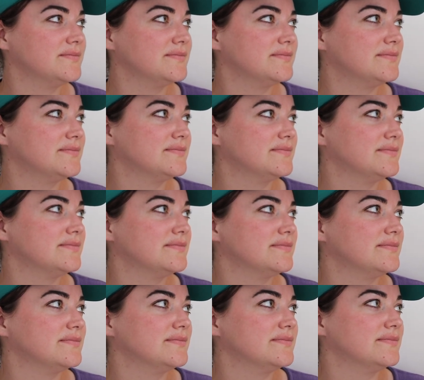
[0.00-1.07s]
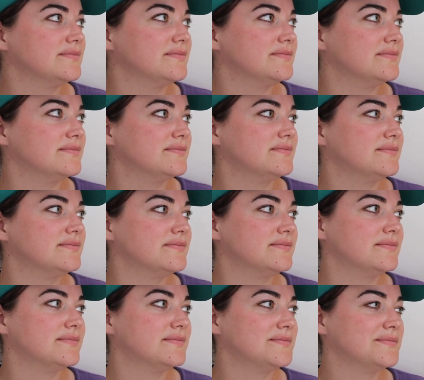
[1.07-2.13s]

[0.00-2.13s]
[no speech]